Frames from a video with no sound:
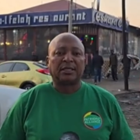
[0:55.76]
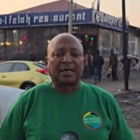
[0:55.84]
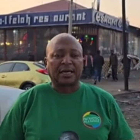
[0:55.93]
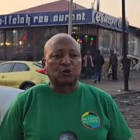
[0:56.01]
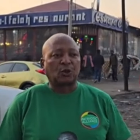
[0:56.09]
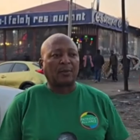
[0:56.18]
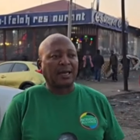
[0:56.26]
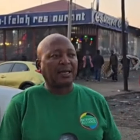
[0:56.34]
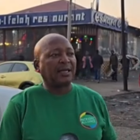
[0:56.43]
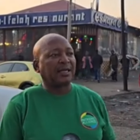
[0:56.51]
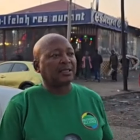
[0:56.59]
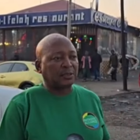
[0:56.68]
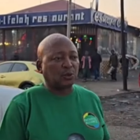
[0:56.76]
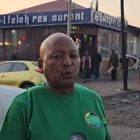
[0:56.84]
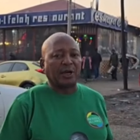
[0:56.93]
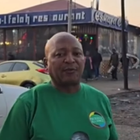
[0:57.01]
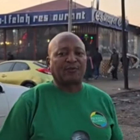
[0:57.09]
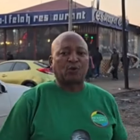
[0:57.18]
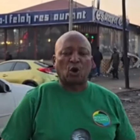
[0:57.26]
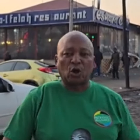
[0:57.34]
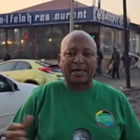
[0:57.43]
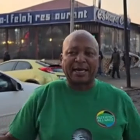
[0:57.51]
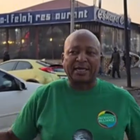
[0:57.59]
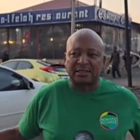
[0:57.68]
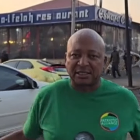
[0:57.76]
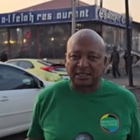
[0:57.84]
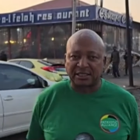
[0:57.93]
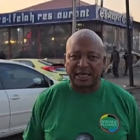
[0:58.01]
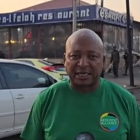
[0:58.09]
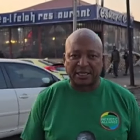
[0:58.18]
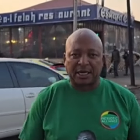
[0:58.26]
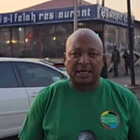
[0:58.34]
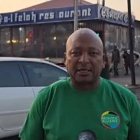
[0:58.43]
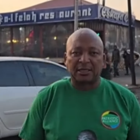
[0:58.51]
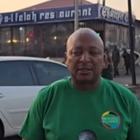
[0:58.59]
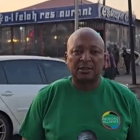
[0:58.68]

There are Somalians who have colonized this area.